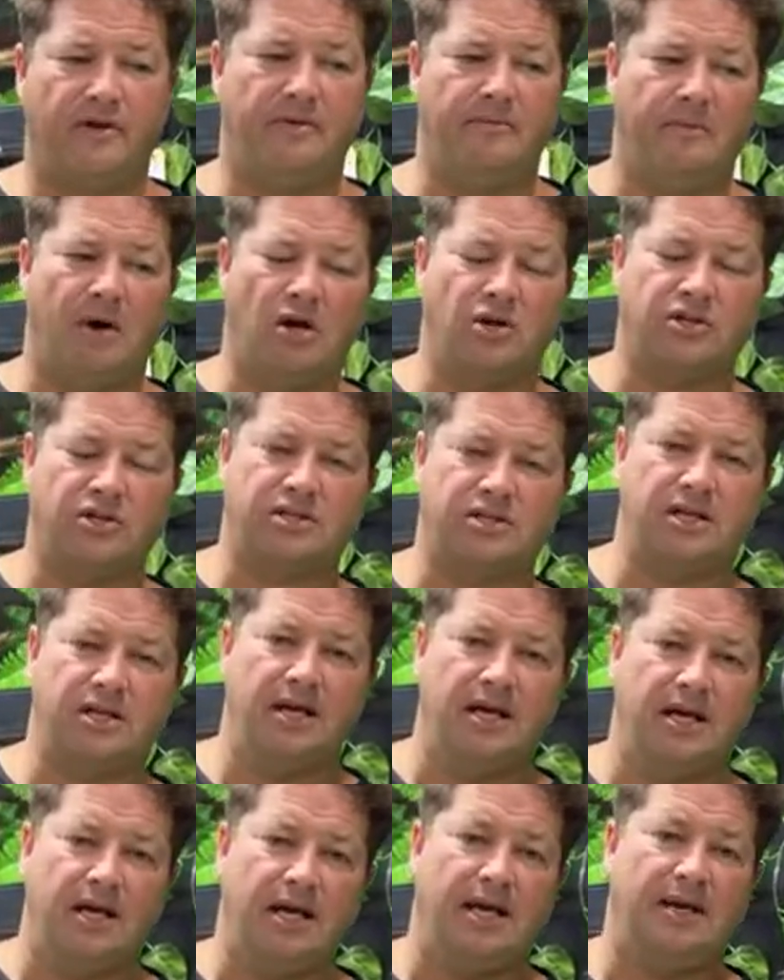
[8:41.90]
the most,
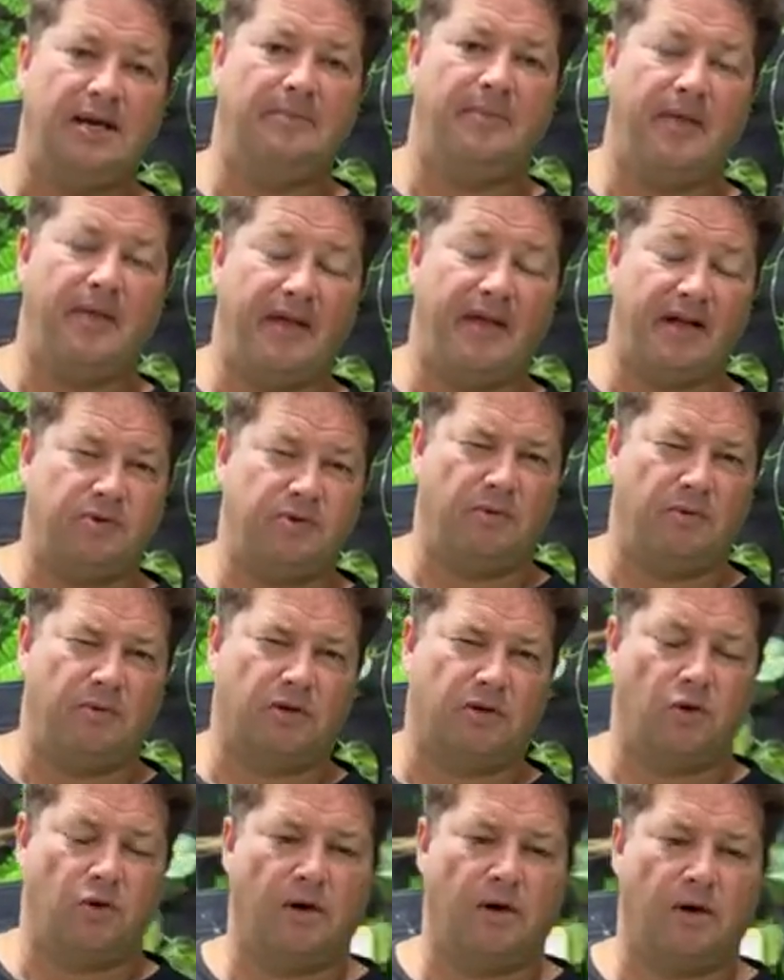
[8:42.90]
and that's what I want
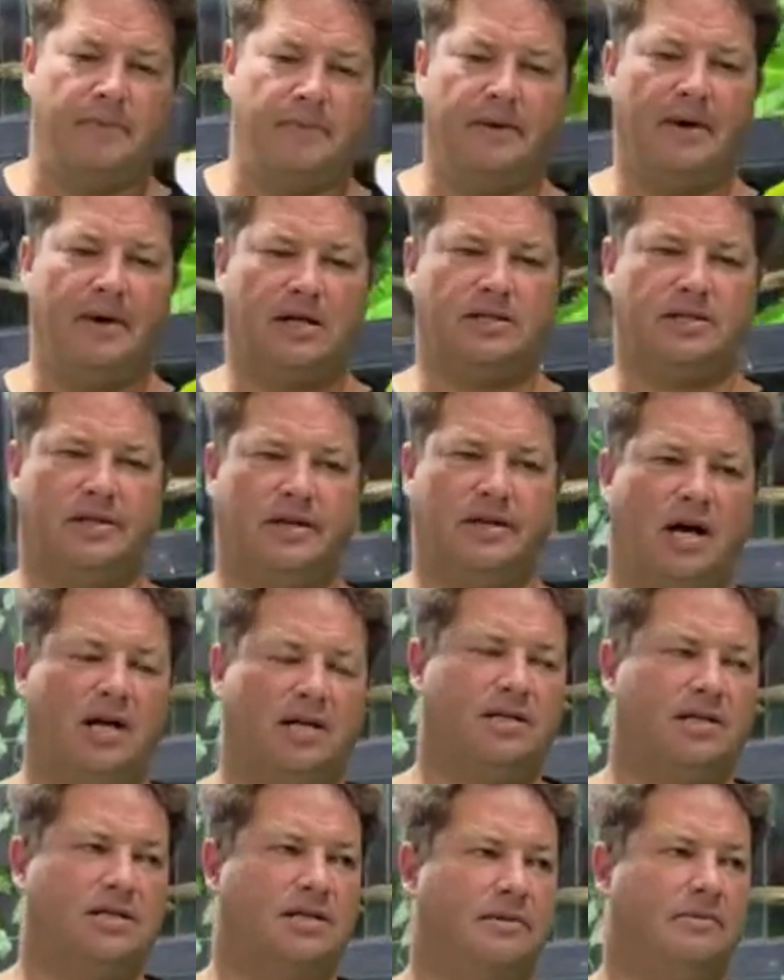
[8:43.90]
to talk a bit about
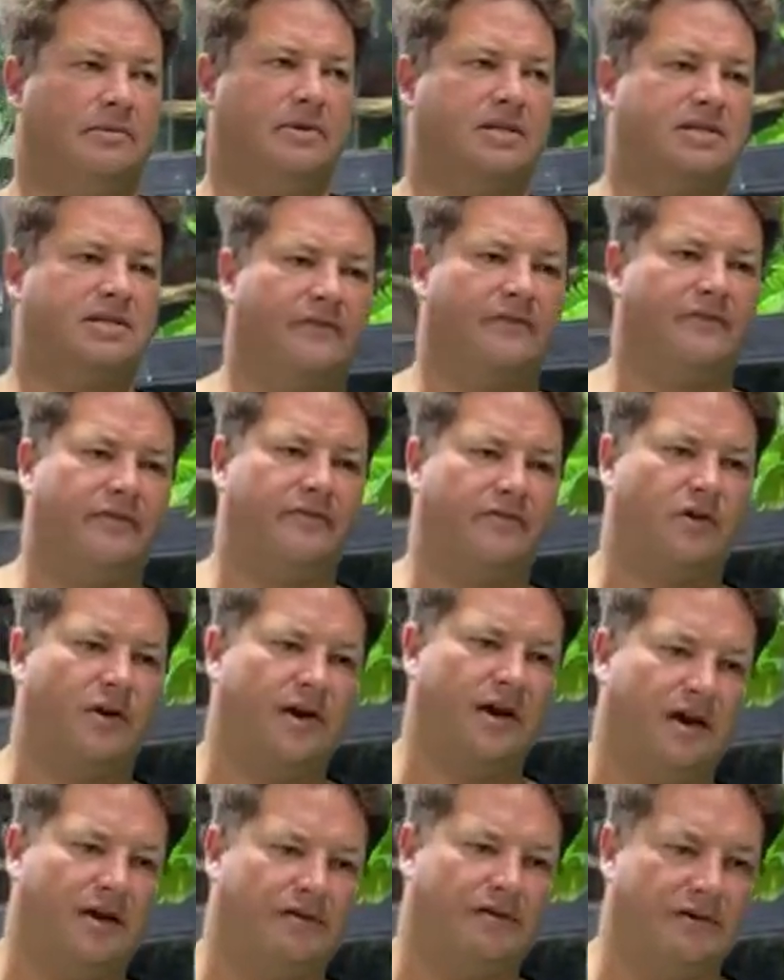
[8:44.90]
tonight, is some of the stuff I've got
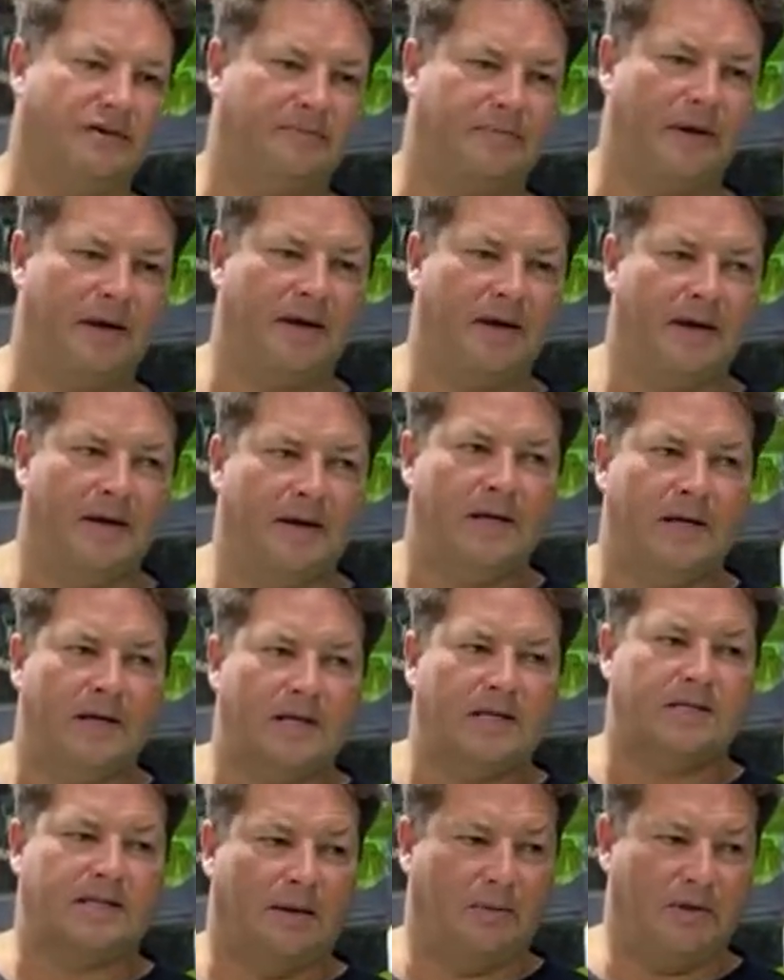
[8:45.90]
out of it, but
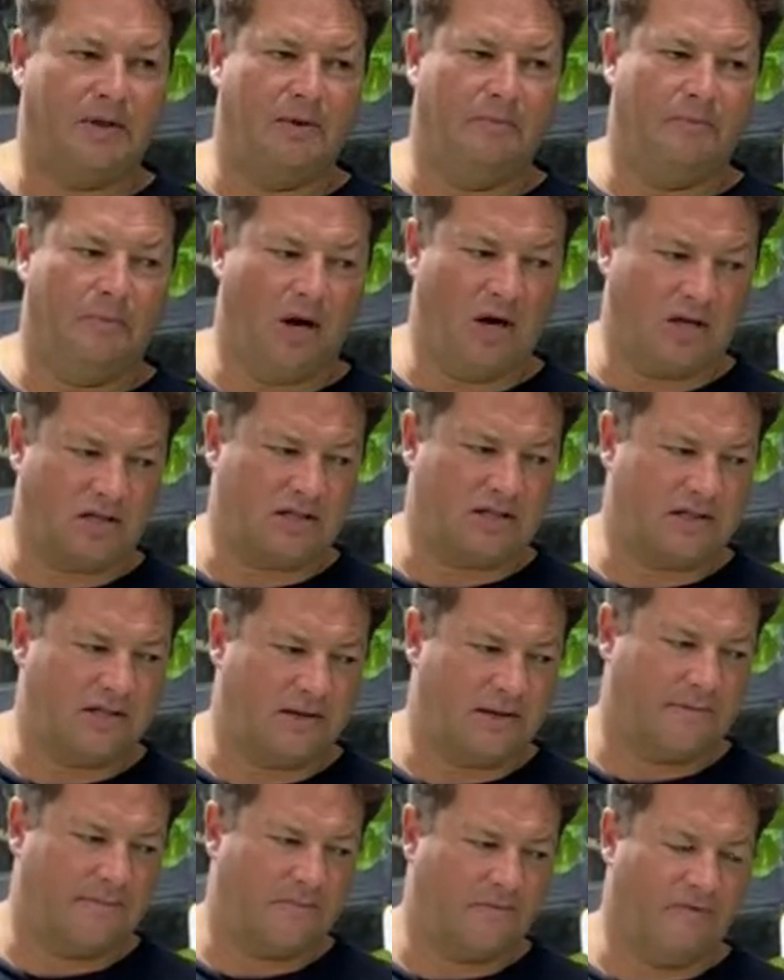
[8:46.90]
some of the most
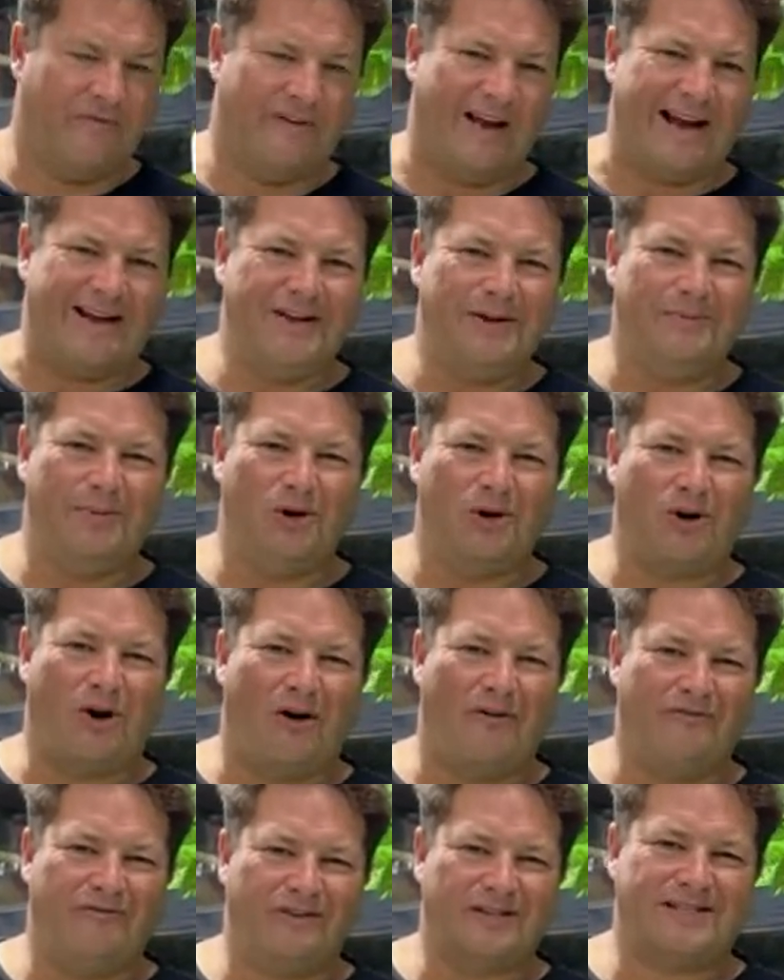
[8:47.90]
valuable
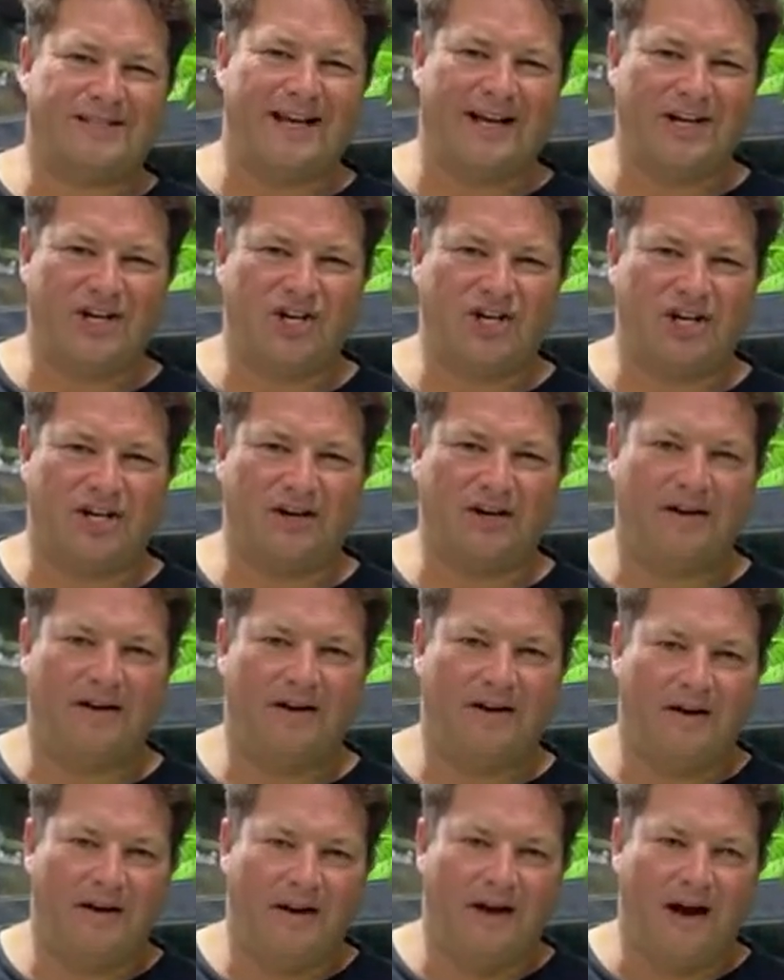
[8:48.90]
conversation
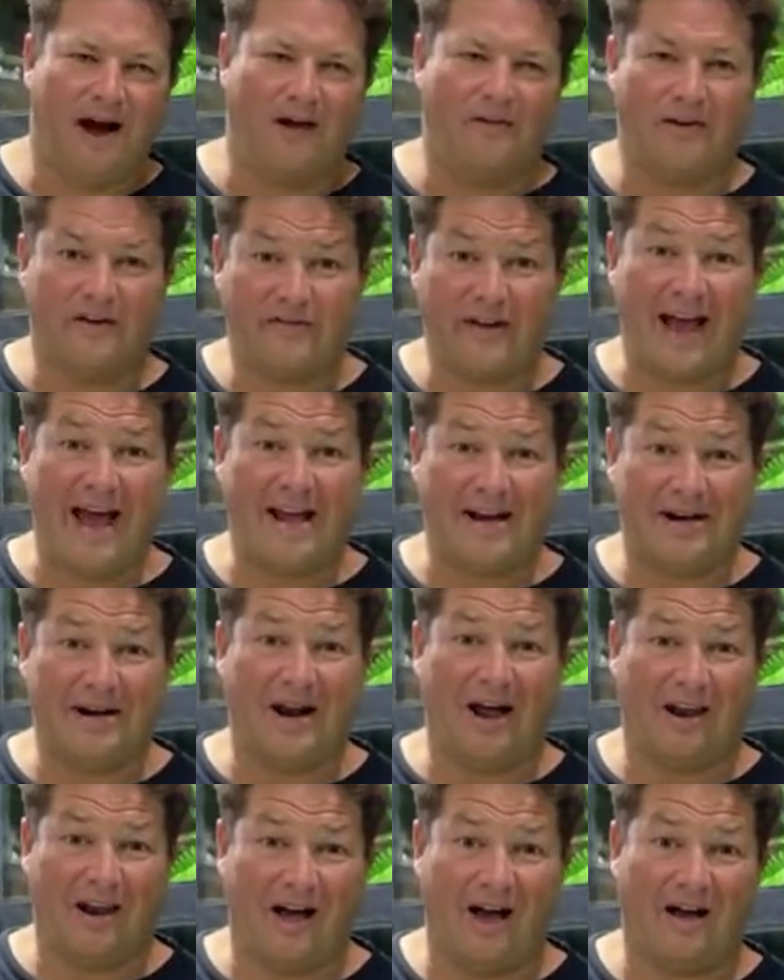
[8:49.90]
I've ever had in
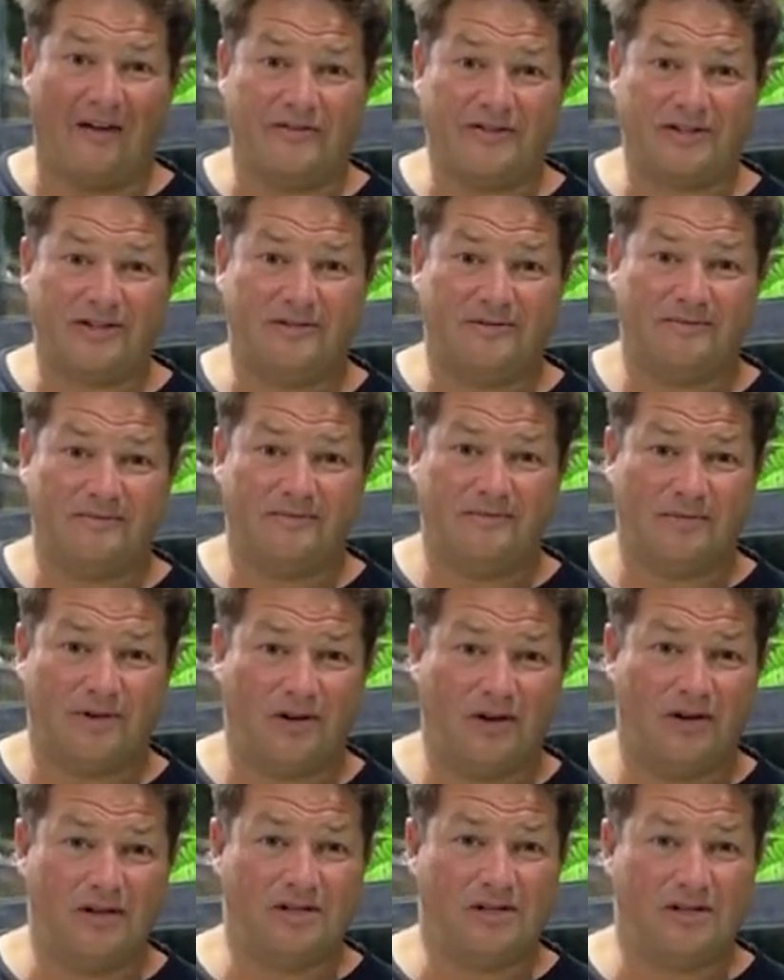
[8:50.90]
our lives.
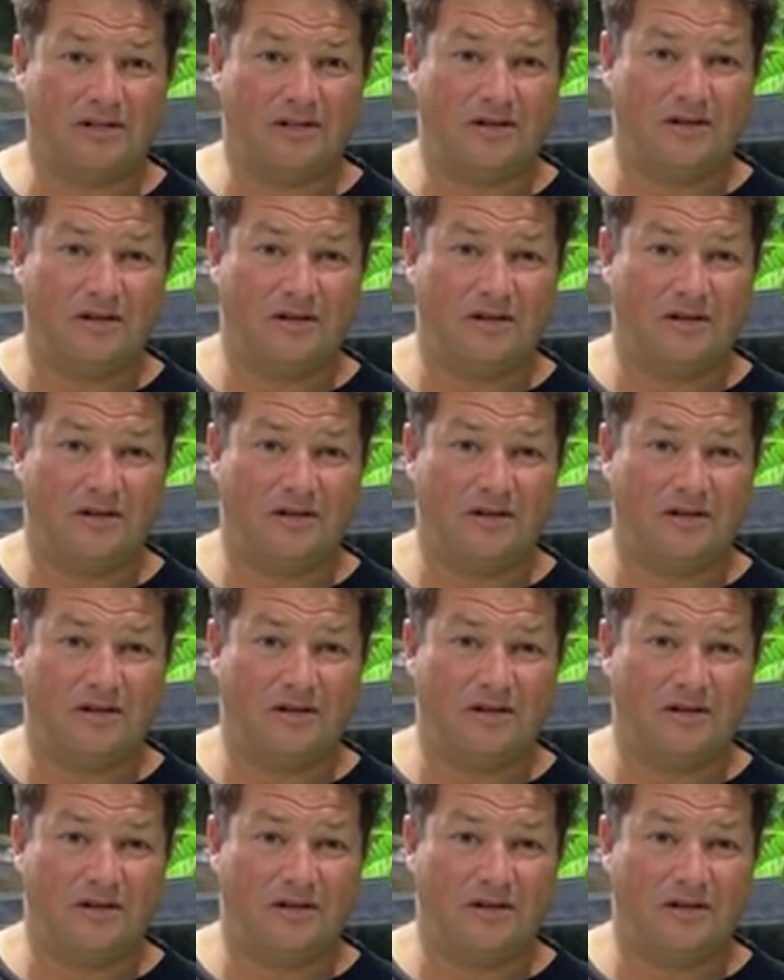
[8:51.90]
Kirst?